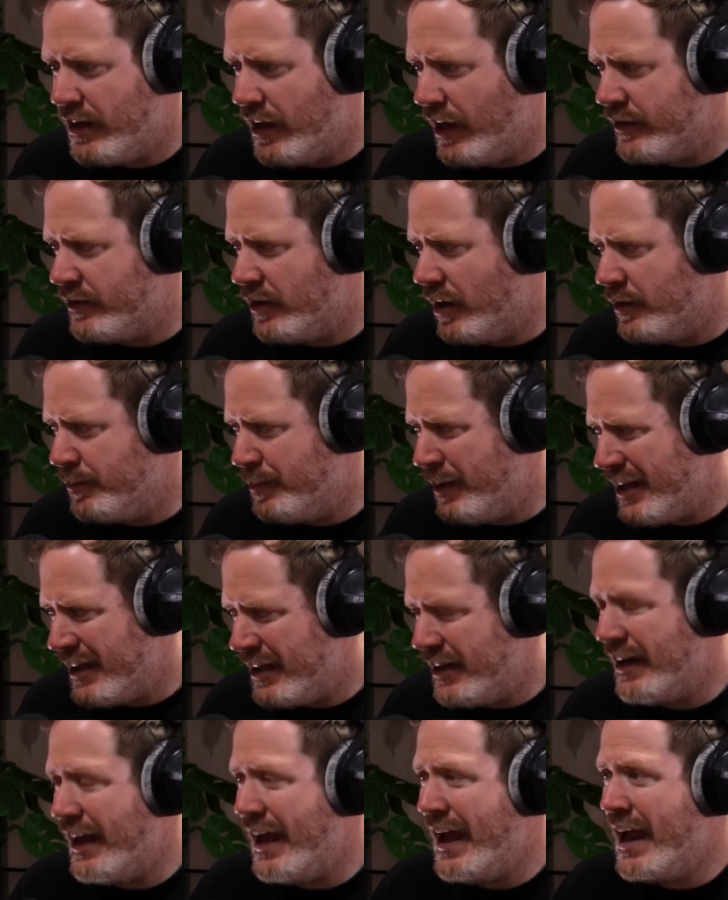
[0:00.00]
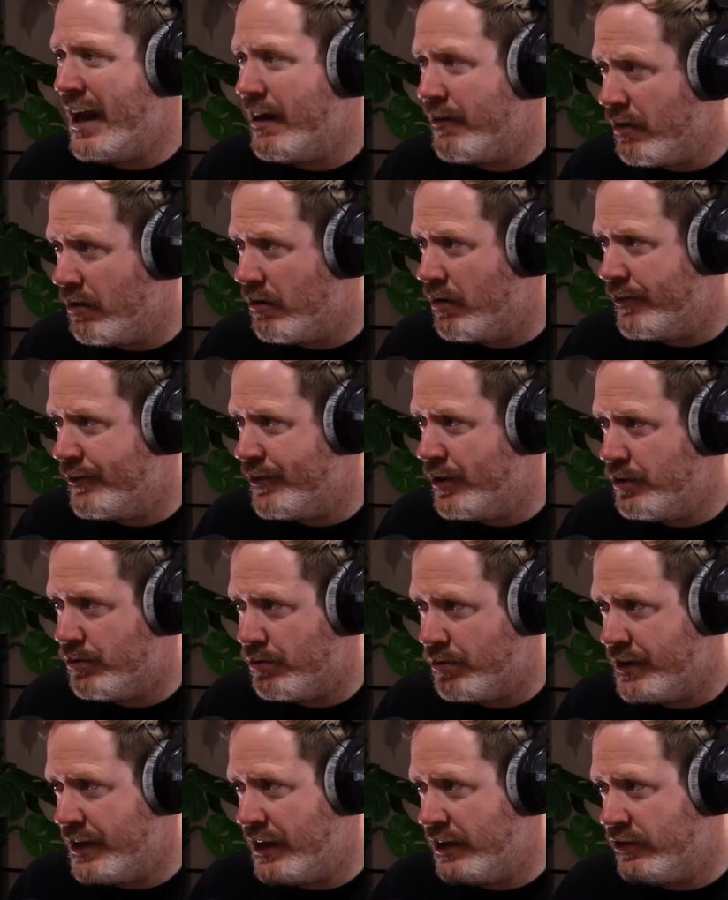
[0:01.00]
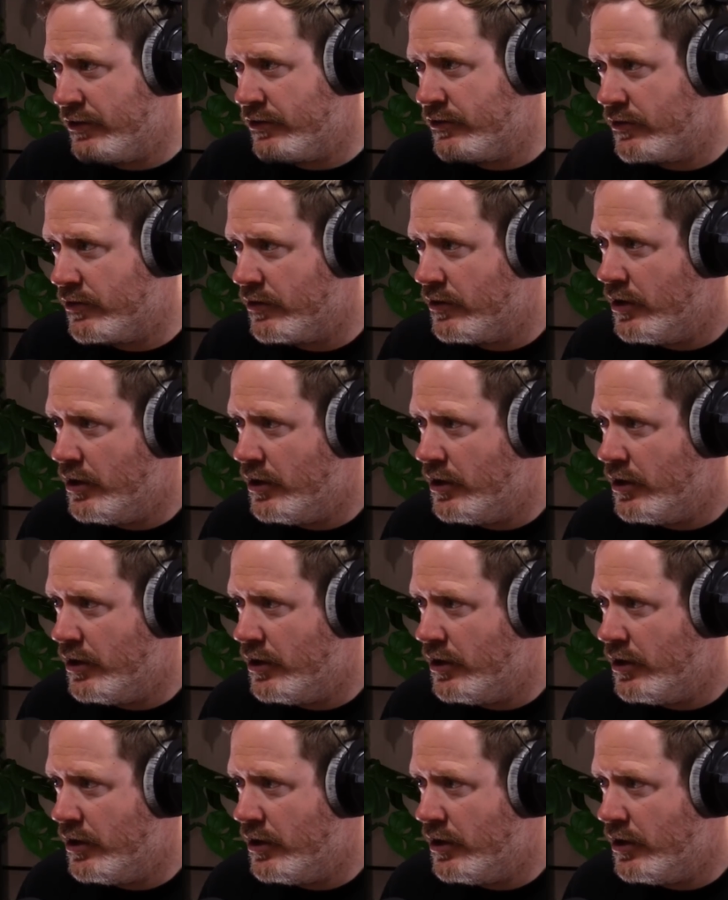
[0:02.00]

as being an area of food, or are they just...